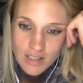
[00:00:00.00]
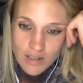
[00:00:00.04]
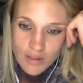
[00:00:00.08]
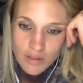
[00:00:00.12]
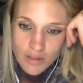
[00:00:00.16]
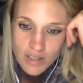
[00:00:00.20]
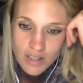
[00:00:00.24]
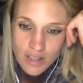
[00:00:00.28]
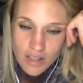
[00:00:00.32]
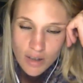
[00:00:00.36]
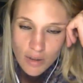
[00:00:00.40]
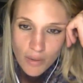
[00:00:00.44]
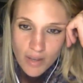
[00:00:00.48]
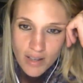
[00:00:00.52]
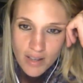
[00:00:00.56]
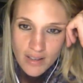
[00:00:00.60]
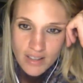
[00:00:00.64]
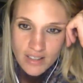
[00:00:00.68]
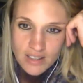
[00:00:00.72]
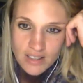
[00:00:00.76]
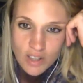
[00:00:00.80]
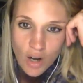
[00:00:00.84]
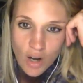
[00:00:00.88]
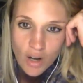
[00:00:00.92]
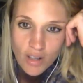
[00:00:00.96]
when
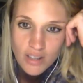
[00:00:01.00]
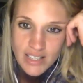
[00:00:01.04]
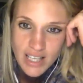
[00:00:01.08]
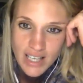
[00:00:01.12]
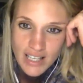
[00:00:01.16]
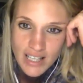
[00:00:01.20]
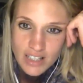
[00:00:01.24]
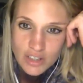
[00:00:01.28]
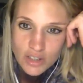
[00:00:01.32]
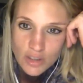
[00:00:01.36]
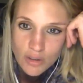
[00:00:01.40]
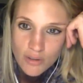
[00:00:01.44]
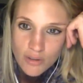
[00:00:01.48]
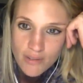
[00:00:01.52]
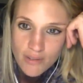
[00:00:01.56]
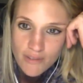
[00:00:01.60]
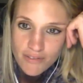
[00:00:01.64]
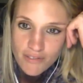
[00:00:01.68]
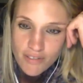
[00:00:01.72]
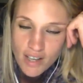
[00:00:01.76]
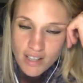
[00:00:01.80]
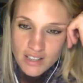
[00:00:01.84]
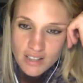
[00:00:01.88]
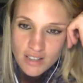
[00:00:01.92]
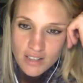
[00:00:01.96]
there's not danger in
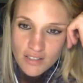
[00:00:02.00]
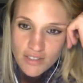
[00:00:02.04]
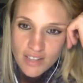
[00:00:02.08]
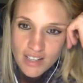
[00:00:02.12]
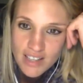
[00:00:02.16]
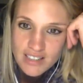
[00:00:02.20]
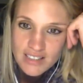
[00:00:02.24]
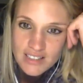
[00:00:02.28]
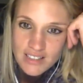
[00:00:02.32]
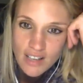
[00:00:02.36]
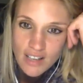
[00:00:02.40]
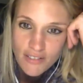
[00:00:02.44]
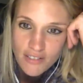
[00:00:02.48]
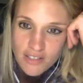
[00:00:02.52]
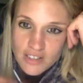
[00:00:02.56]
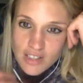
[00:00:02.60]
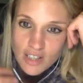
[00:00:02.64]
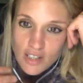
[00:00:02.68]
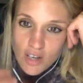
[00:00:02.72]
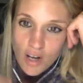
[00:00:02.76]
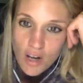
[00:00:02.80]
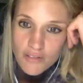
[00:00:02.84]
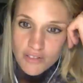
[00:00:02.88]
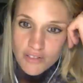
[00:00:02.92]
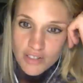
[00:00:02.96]
front of it, it suffers
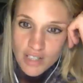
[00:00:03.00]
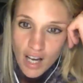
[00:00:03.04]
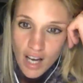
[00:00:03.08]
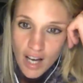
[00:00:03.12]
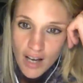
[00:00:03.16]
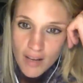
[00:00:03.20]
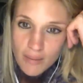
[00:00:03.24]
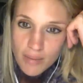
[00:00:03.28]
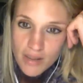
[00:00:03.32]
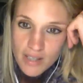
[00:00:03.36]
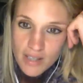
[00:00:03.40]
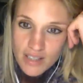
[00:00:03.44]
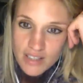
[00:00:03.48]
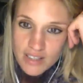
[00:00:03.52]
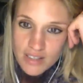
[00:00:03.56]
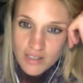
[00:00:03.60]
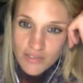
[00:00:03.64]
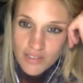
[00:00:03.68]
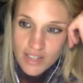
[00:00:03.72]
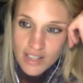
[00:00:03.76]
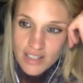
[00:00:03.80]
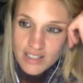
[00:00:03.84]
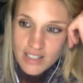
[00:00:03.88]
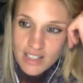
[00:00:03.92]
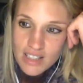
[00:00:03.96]
a lot of time because
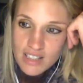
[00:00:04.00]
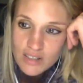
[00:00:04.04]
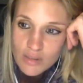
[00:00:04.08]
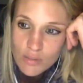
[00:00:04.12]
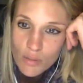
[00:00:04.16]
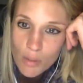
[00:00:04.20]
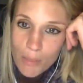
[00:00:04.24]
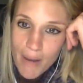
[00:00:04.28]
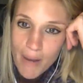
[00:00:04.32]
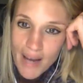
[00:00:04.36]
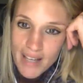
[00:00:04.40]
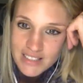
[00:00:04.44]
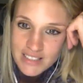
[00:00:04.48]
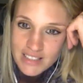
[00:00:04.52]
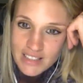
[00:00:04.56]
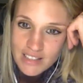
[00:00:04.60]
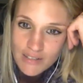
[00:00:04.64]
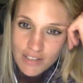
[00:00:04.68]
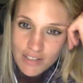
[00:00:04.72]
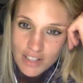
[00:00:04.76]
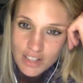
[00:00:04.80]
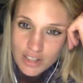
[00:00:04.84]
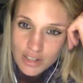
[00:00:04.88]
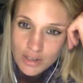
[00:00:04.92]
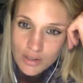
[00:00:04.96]
of this, and it's a
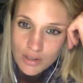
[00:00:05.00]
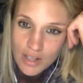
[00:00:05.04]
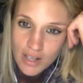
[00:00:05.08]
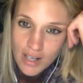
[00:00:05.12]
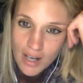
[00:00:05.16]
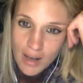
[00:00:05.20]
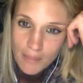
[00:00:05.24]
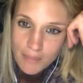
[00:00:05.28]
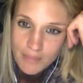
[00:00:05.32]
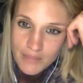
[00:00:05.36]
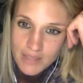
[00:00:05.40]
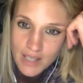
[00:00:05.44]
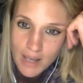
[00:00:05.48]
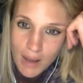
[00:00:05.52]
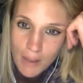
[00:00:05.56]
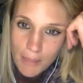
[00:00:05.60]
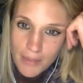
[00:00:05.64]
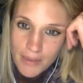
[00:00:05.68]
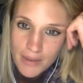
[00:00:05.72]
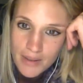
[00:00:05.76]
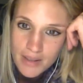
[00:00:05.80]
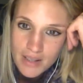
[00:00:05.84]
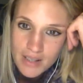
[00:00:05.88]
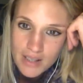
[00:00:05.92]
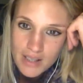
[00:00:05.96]
repetitive issue that comes up.
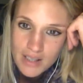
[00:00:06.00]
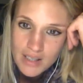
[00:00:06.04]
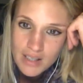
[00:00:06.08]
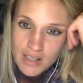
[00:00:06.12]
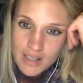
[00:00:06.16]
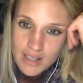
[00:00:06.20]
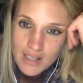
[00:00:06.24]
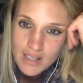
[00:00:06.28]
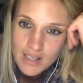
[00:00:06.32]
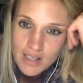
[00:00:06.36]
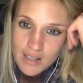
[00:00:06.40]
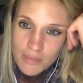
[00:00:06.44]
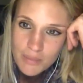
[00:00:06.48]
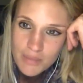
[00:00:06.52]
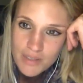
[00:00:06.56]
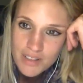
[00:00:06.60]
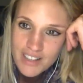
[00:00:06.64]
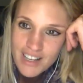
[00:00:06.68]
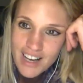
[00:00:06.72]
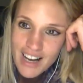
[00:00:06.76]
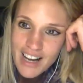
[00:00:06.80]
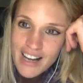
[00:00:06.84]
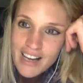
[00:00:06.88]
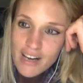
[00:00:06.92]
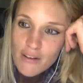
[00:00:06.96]

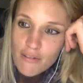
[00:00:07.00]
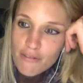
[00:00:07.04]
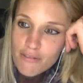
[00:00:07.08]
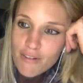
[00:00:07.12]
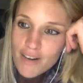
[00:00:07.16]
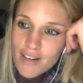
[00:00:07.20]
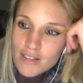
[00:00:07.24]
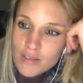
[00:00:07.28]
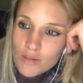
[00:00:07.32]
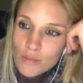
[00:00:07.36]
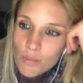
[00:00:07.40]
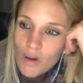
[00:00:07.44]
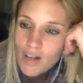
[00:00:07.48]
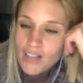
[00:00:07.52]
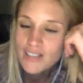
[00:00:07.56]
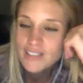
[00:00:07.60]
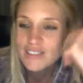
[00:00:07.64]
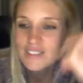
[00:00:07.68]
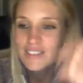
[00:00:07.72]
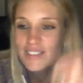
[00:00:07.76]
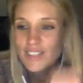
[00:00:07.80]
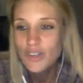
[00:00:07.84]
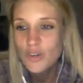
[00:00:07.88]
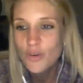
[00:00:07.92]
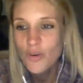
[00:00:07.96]
But I had a friend
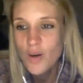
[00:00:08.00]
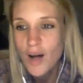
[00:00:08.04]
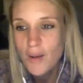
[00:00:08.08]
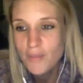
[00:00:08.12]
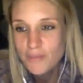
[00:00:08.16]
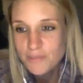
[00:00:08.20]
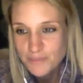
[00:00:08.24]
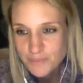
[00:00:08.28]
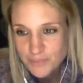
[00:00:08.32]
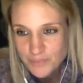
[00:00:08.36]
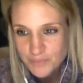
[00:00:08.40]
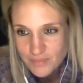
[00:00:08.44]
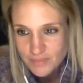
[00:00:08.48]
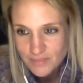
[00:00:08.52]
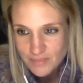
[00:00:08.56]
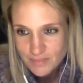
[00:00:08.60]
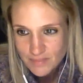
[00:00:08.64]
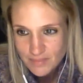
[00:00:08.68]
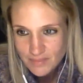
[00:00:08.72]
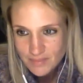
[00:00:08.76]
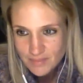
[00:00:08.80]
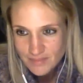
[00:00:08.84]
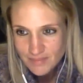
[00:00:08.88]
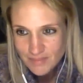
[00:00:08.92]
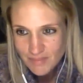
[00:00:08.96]
once who,
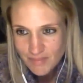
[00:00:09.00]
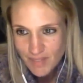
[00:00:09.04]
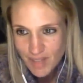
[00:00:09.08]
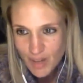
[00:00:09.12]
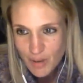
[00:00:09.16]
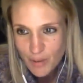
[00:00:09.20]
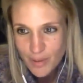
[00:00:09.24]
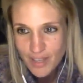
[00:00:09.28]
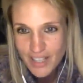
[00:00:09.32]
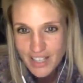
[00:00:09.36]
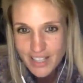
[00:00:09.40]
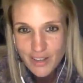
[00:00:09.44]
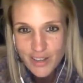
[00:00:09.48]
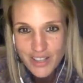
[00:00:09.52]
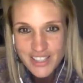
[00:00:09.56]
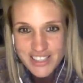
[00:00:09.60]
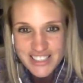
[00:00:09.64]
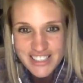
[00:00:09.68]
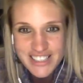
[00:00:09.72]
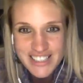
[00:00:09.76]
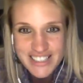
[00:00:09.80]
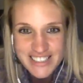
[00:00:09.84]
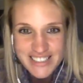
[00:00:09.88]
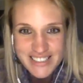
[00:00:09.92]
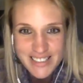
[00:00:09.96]
when he got
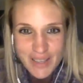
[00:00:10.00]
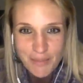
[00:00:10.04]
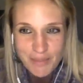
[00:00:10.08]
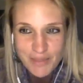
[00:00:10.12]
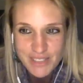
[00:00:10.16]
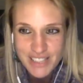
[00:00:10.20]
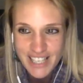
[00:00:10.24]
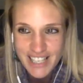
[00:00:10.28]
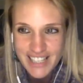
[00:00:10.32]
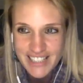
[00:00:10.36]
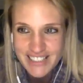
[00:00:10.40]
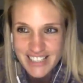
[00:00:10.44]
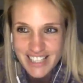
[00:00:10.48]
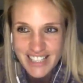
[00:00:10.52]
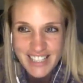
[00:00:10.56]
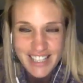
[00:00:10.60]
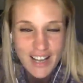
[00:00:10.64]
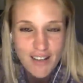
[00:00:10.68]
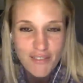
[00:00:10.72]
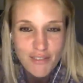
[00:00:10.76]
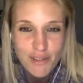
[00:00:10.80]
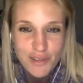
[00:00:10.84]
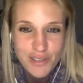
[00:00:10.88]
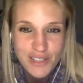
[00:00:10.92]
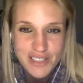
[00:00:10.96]
into this subject, I
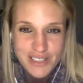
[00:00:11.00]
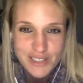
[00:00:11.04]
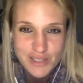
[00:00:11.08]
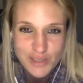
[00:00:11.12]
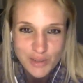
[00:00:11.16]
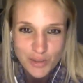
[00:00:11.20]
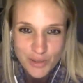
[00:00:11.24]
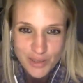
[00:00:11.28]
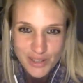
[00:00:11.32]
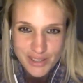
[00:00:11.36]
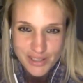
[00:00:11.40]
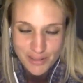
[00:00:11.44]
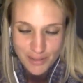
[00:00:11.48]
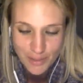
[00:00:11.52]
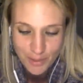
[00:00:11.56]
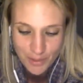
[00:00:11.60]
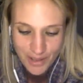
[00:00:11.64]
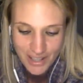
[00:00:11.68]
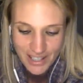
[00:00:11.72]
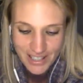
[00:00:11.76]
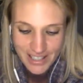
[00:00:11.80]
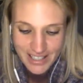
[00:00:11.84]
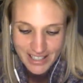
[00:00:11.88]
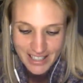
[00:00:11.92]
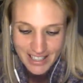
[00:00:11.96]
love all these stories of
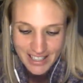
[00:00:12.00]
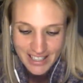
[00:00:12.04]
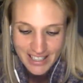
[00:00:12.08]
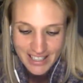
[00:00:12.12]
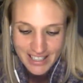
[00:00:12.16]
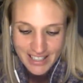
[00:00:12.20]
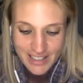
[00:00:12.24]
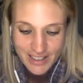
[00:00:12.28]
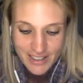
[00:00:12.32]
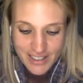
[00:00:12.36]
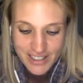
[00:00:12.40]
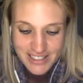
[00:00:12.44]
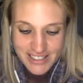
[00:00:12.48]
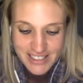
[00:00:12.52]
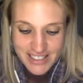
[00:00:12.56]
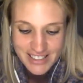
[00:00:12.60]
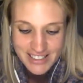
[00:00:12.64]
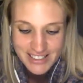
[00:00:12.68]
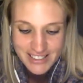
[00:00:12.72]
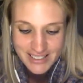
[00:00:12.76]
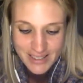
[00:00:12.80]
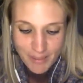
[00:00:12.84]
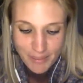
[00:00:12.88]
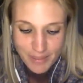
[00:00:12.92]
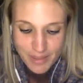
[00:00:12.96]
awakening, and he got into
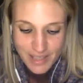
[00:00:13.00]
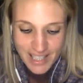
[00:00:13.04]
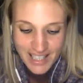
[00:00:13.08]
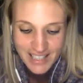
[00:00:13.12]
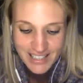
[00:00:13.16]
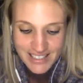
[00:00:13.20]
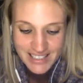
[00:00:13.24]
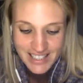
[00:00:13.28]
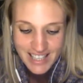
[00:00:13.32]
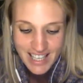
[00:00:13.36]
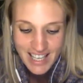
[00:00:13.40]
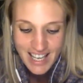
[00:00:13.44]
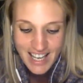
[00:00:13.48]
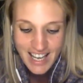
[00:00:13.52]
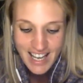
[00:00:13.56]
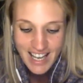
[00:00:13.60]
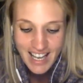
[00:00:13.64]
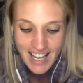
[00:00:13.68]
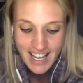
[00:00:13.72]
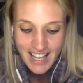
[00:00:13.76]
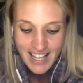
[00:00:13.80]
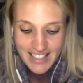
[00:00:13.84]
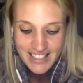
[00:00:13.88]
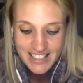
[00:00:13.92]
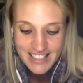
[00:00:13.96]
this subject,
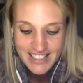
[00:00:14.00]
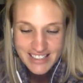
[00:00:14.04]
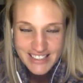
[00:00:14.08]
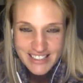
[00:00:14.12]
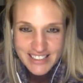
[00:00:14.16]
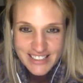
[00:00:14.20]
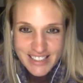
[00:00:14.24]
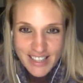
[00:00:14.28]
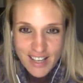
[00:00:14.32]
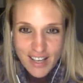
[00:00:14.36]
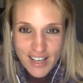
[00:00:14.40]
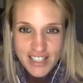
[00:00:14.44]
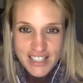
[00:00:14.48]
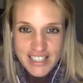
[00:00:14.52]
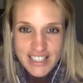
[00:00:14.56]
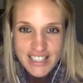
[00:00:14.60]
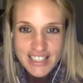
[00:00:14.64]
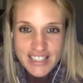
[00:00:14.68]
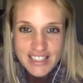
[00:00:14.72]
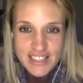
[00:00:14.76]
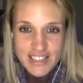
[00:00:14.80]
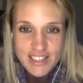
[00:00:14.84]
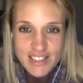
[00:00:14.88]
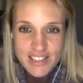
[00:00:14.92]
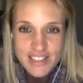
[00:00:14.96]
and he
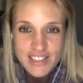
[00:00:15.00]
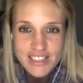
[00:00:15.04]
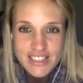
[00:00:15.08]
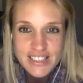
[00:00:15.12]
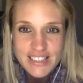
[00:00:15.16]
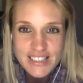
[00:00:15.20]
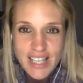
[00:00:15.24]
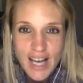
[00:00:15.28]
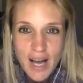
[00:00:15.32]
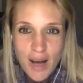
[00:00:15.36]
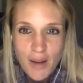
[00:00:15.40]
decided that